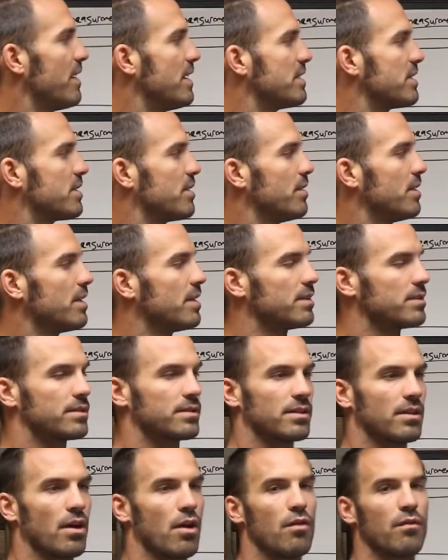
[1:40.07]
inch
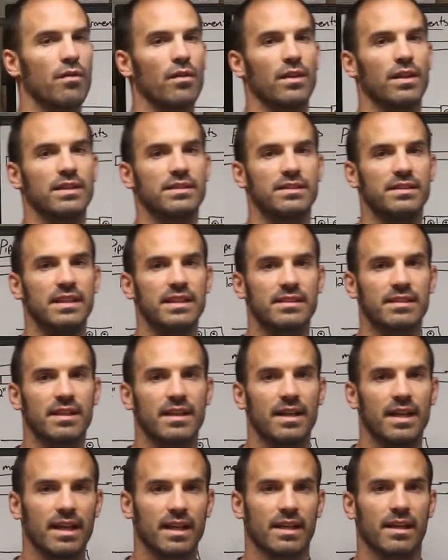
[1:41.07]
clearance over this
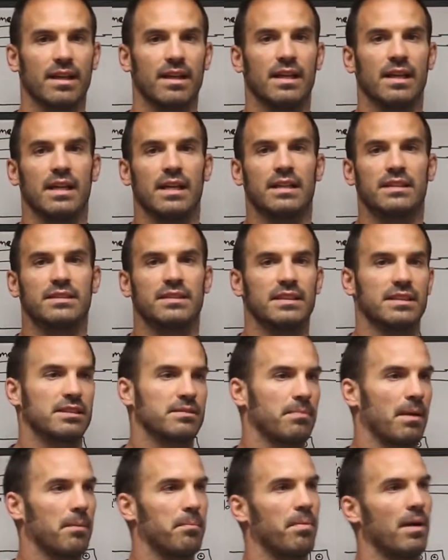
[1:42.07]
disconnect
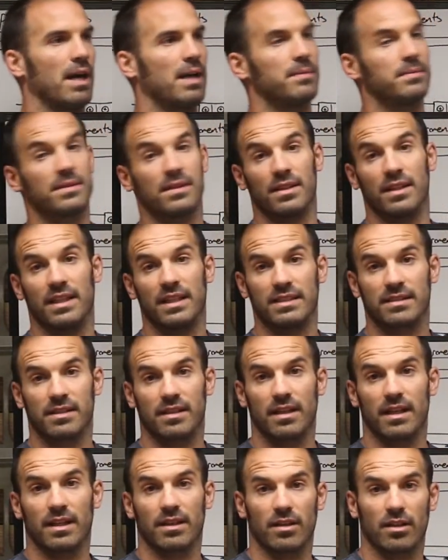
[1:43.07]
since my pipes in the
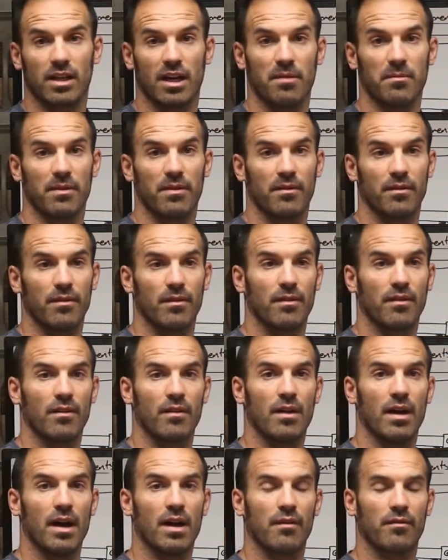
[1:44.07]
disconnect are coming
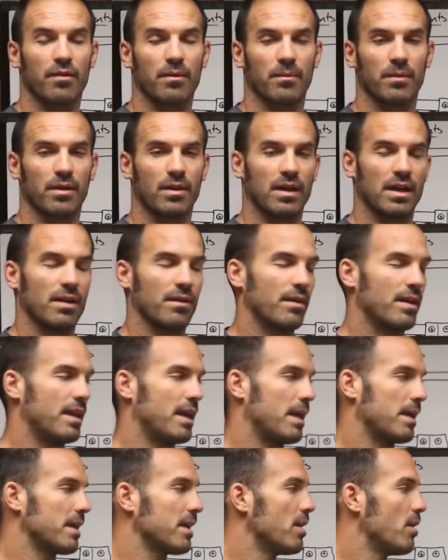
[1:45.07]
from the ground and
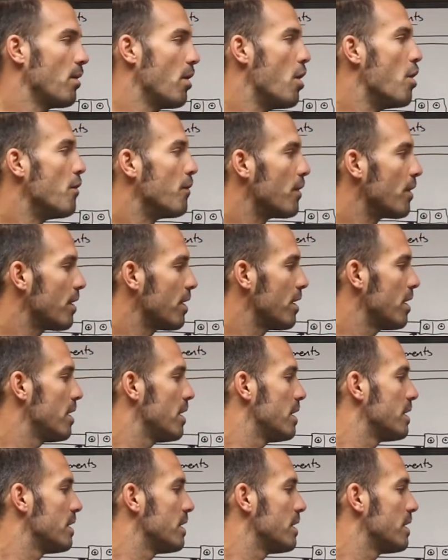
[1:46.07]
I can go over.